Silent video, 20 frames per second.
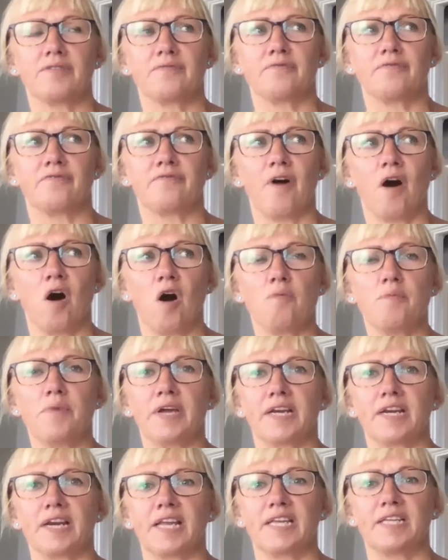
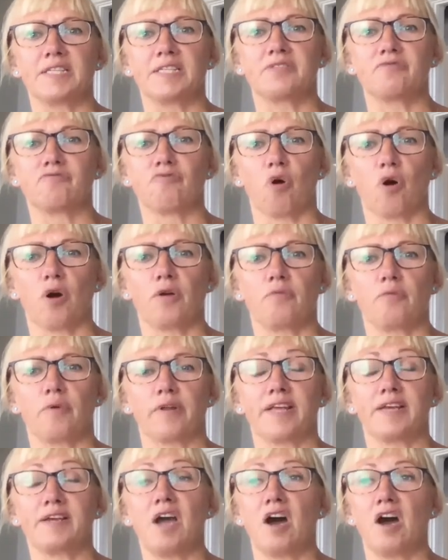farming these well,
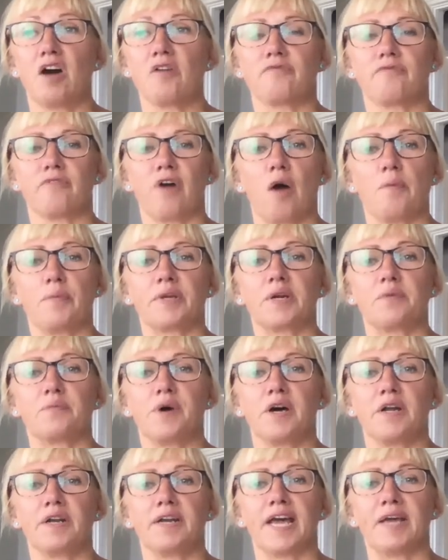they are farming them,
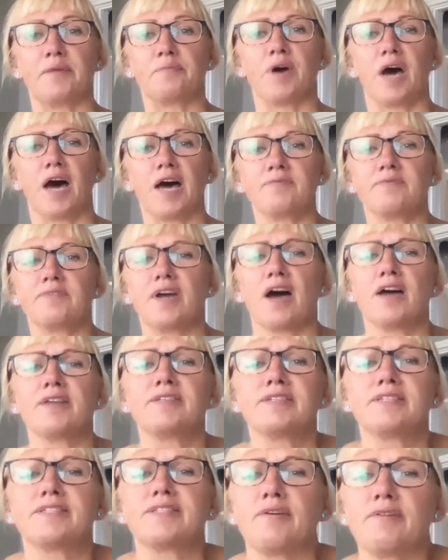aren't they? But I
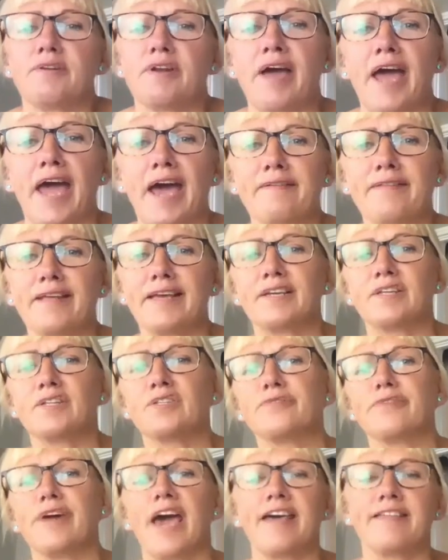just don't know how they can
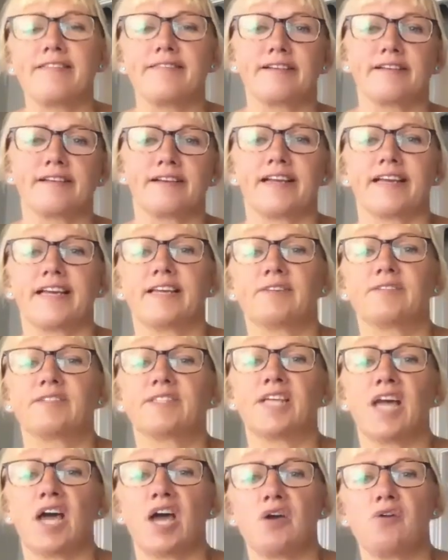do it ethically.
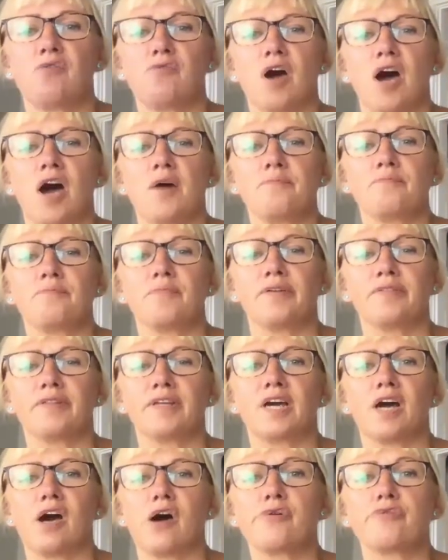So I
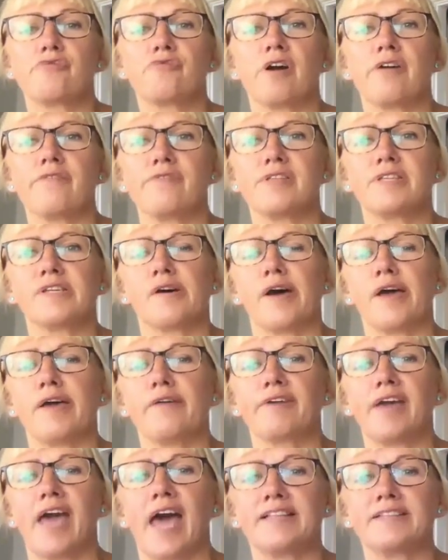think I'd rather die
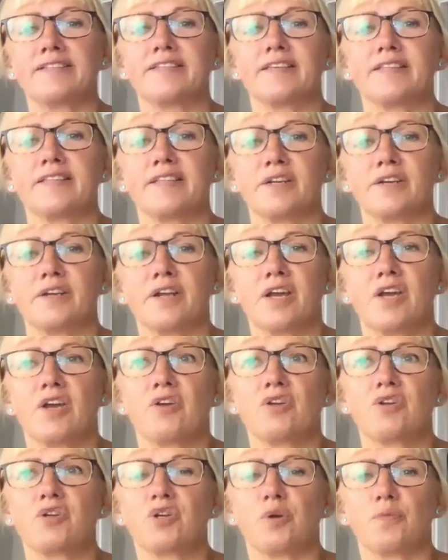of cancer than
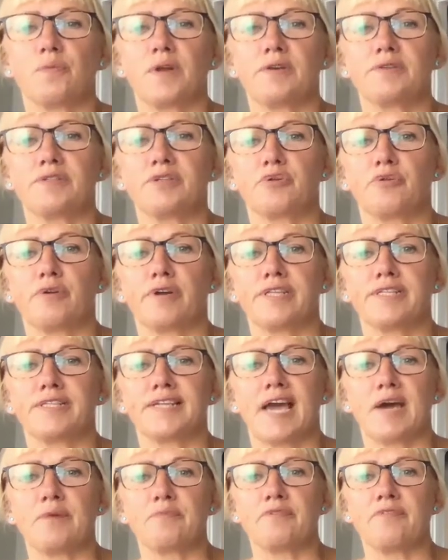chop loads of trees
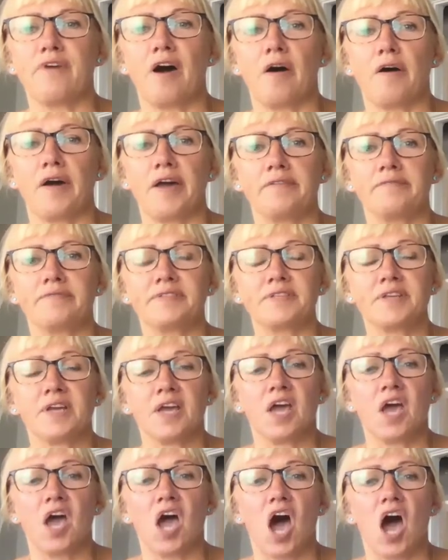down with hives.
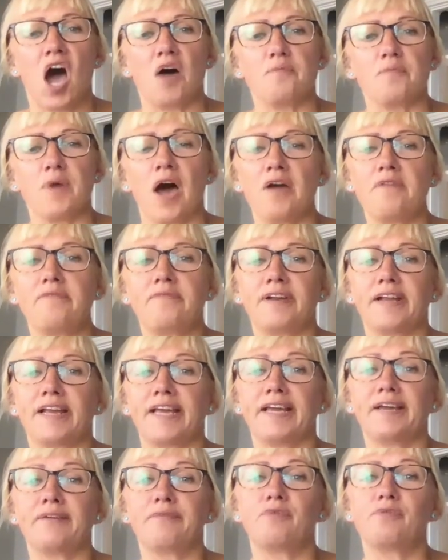But
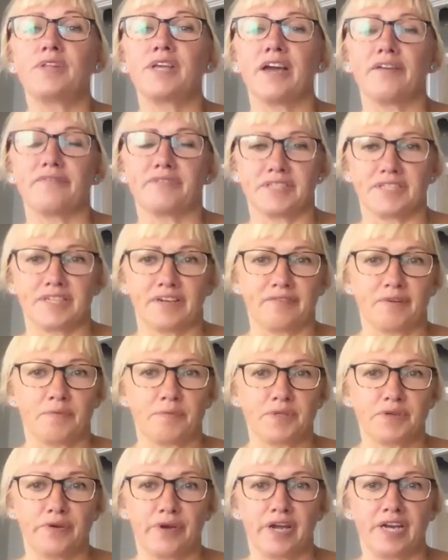hopefully all the other stuff I'm
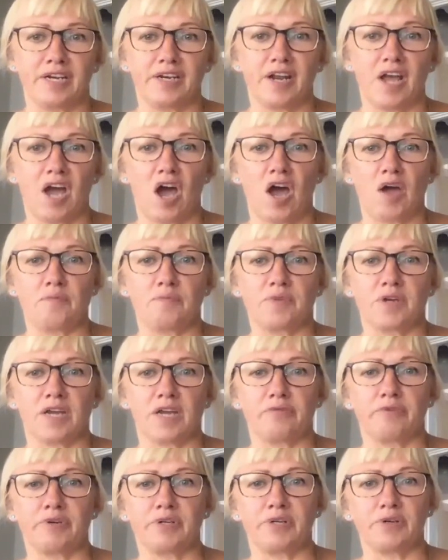doing, I'm going
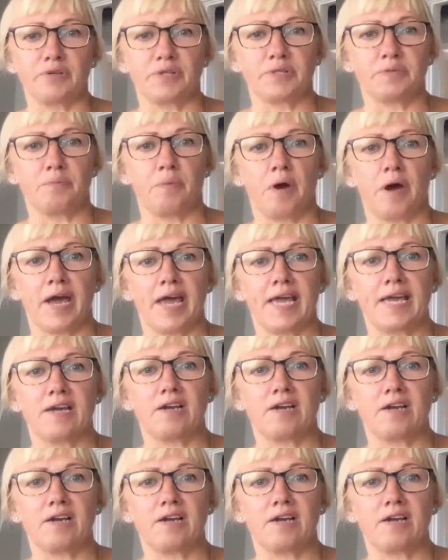to reduce my